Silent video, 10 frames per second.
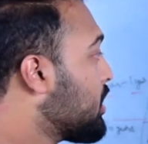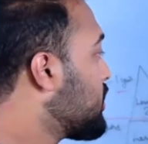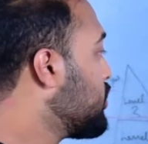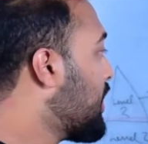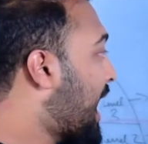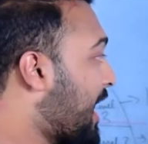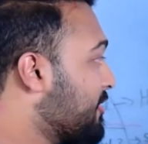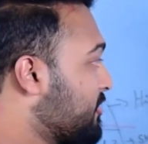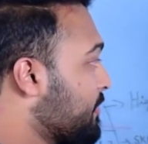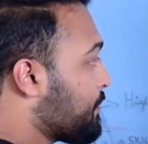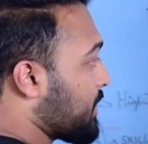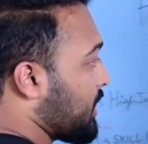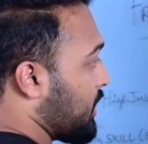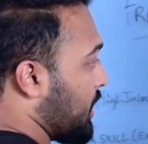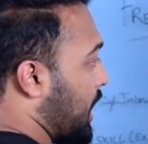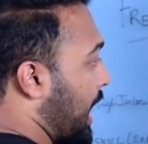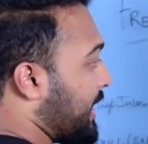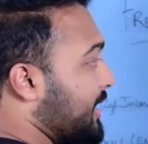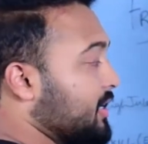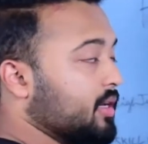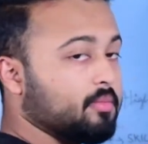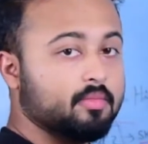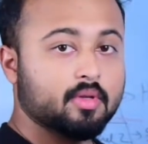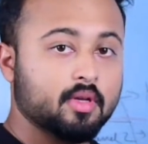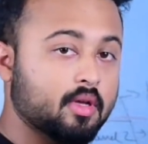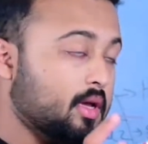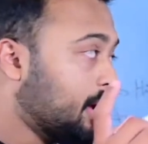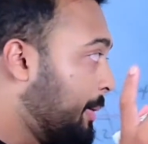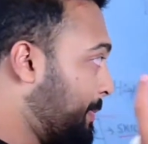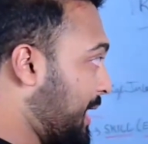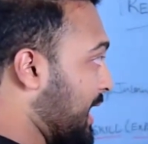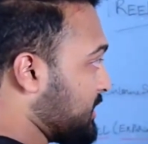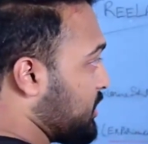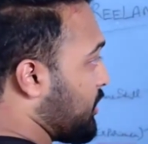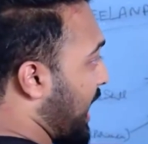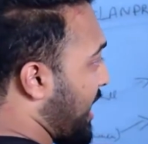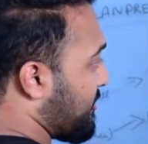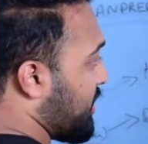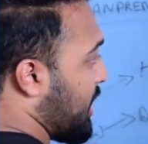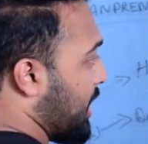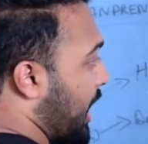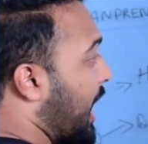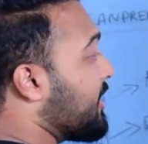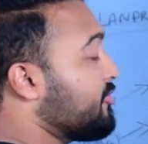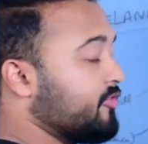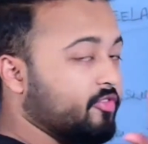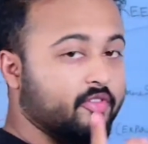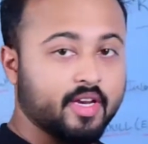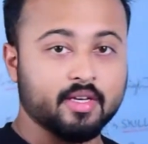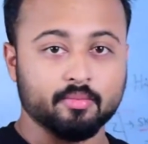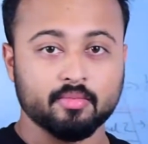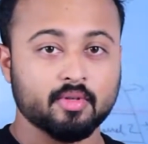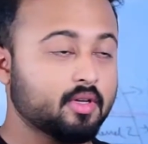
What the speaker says: you'll have high income plus you'll have high freedom.